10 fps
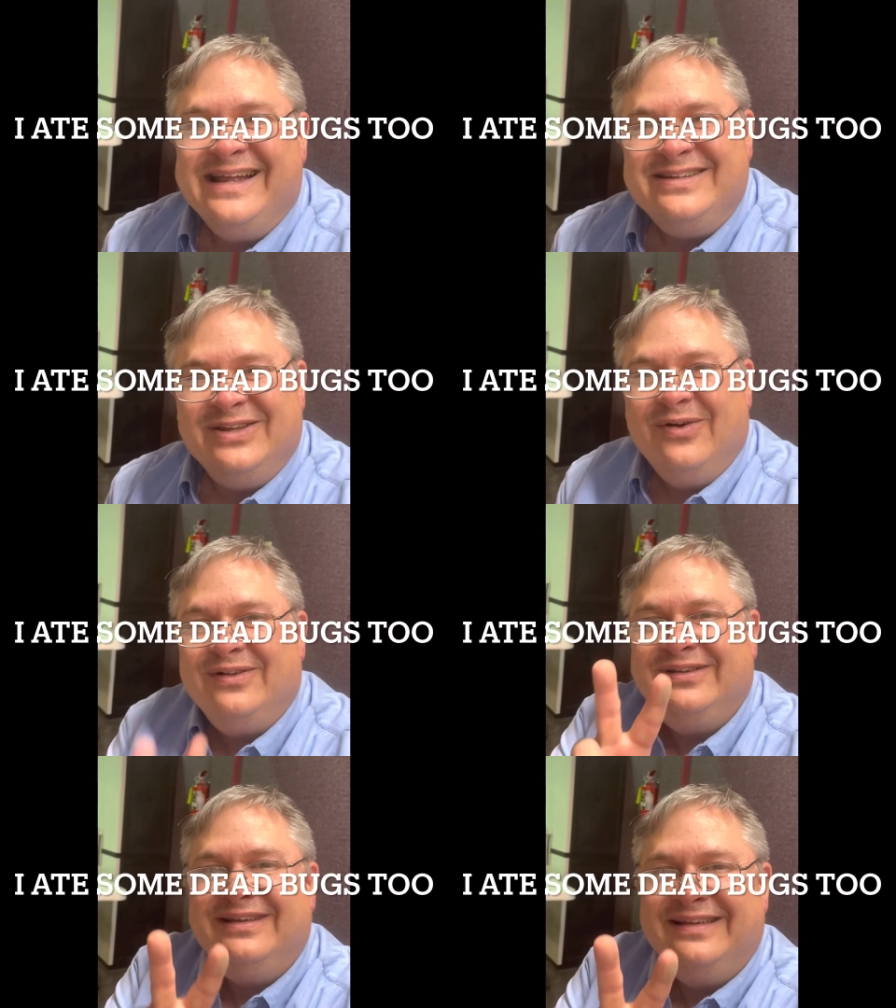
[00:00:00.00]
So
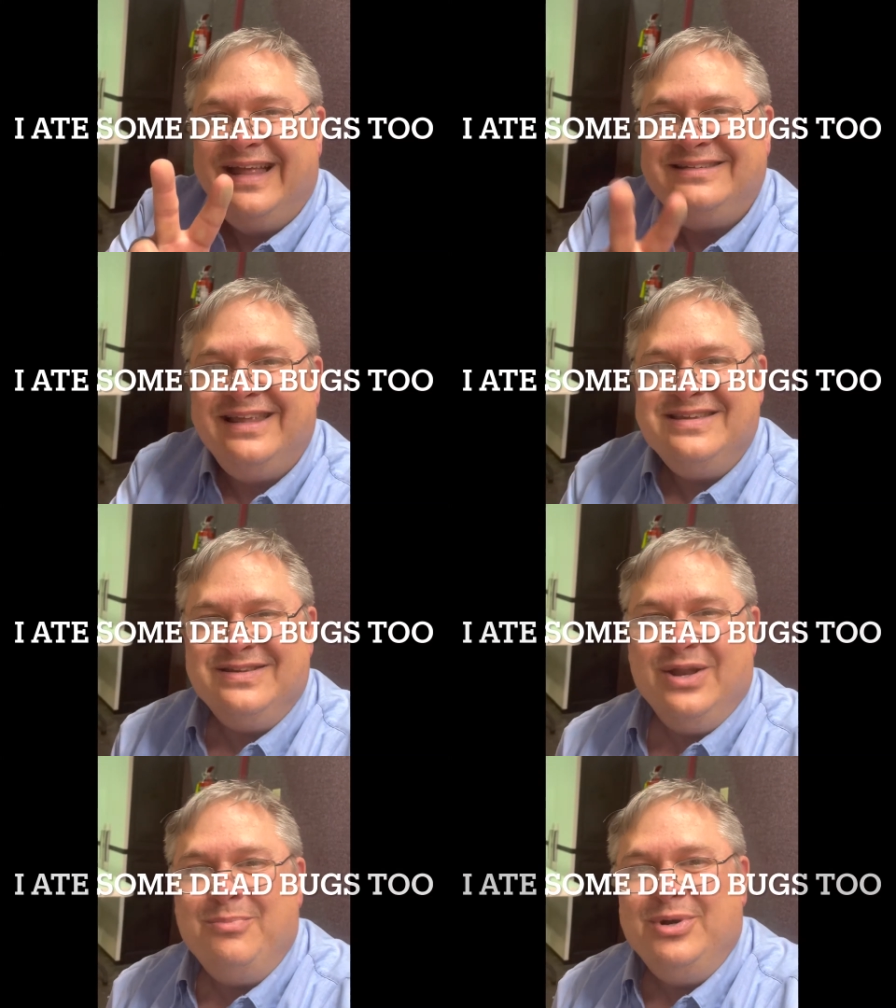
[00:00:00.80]
that's
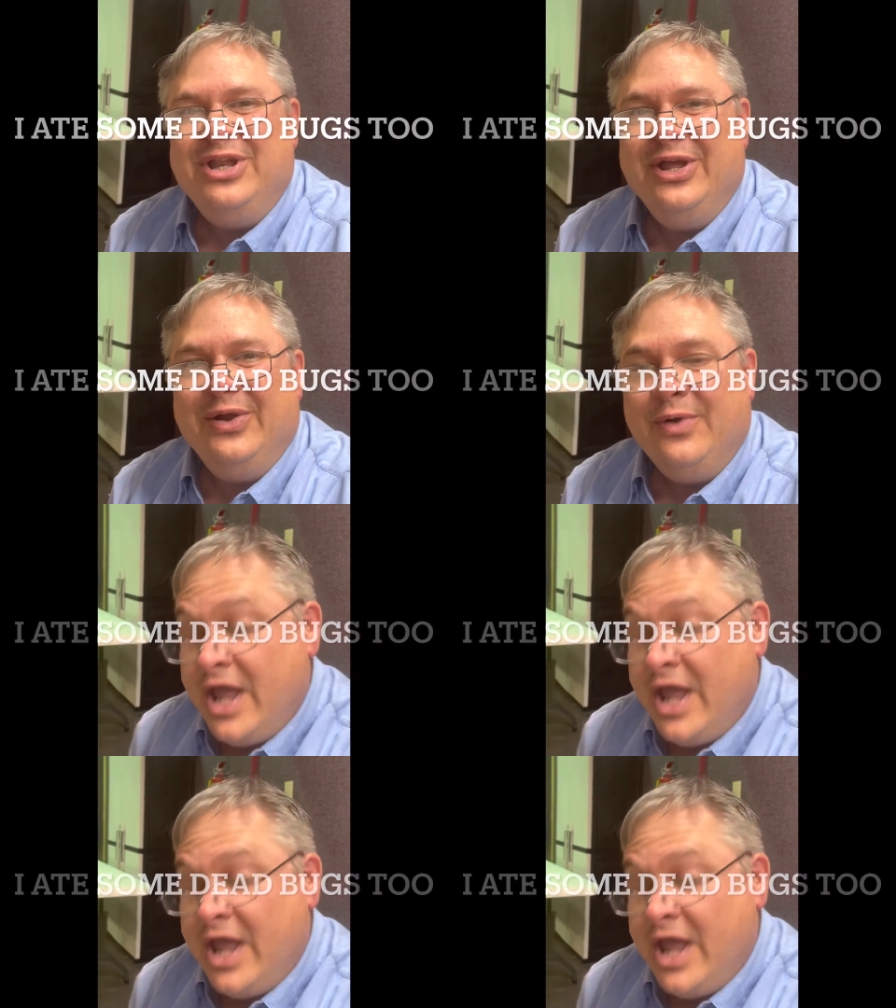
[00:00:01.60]
lesson number two.